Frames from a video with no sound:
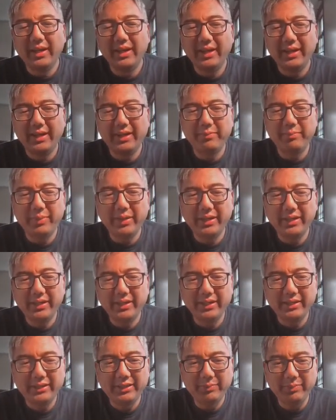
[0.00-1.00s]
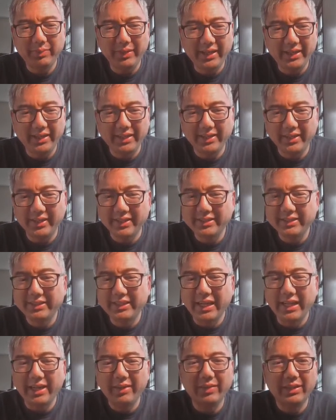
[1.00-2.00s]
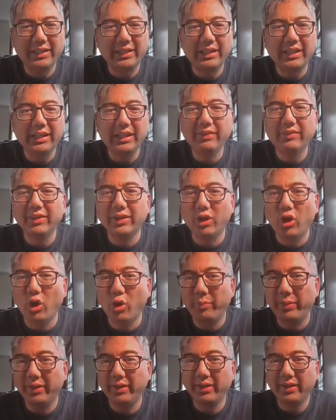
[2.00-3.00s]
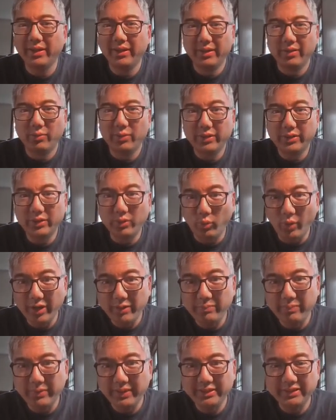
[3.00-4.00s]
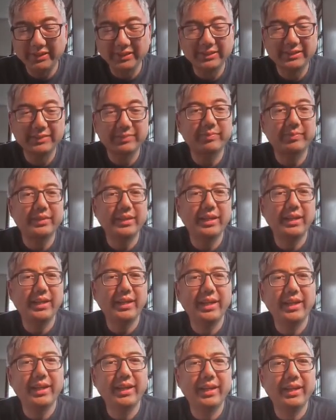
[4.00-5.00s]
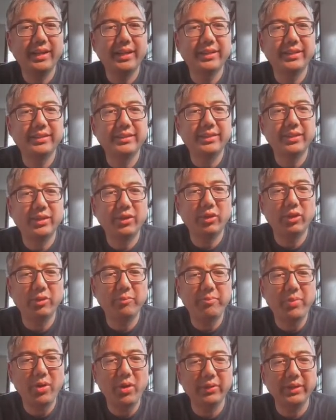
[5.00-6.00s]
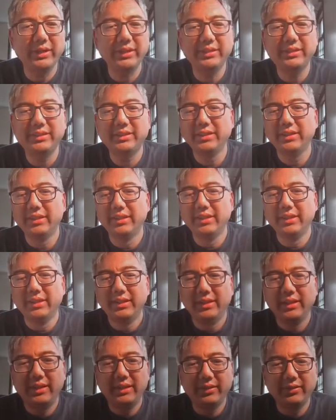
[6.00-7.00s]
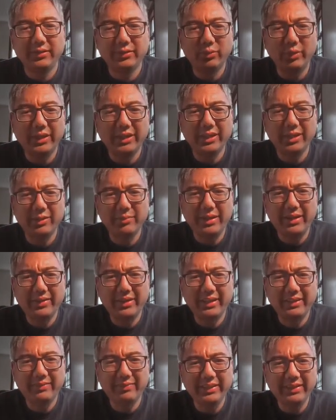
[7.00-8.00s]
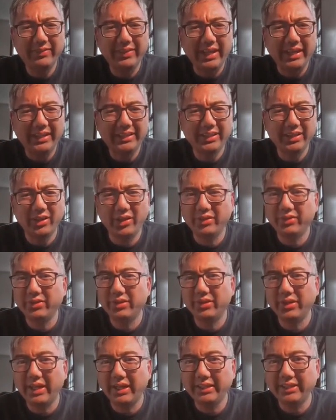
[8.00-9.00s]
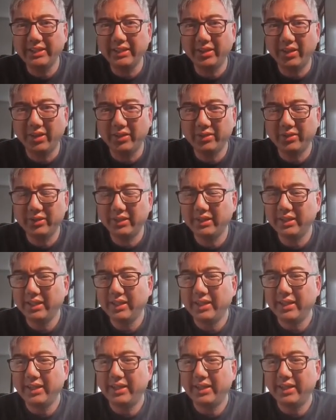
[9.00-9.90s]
But she played a nice game in the Cleveland Open with the white pieces, and her opponent was rated about, I believe, 1800 or 1900,